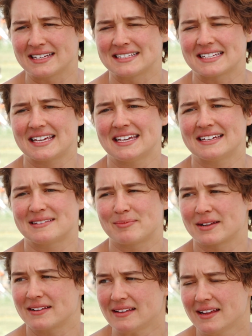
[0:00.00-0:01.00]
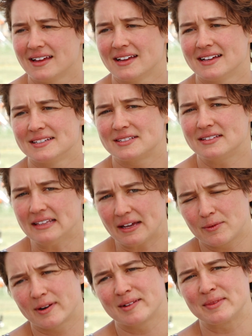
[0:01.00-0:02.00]
as a kid, but
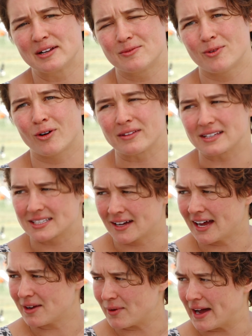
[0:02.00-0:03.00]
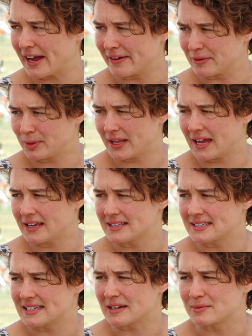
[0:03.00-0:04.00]
they wanted me to walk on the tight wire and play at
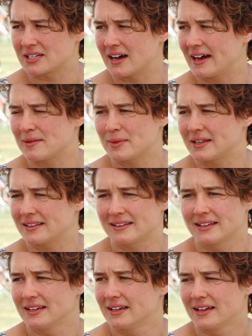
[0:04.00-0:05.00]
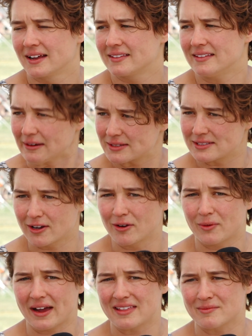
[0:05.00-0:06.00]
the same time, and there was
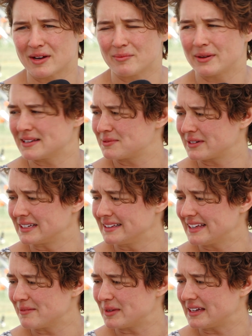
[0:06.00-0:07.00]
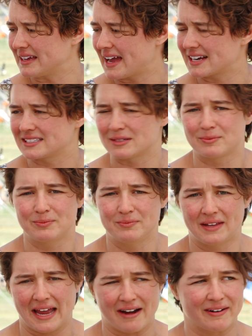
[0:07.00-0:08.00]
no way that my parents were going to let me actually
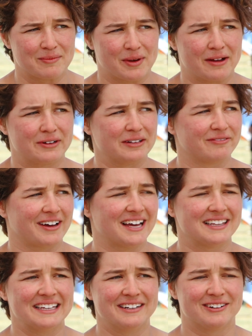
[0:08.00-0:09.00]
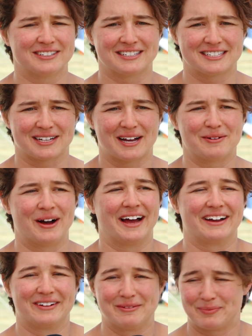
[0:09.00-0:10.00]
carry my real violin onto the tight
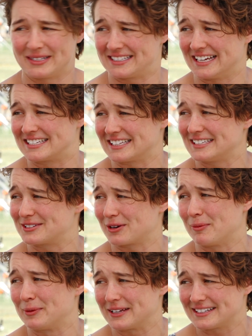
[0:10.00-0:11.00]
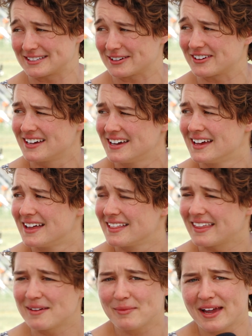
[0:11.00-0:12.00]
wire and potentially drop it. So
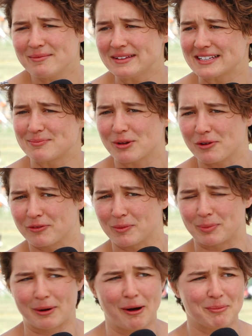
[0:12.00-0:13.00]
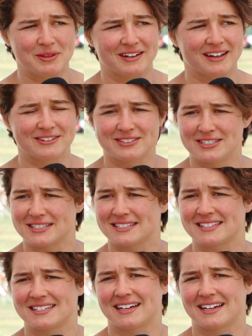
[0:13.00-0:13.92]
they made me this beautiful prop that I could just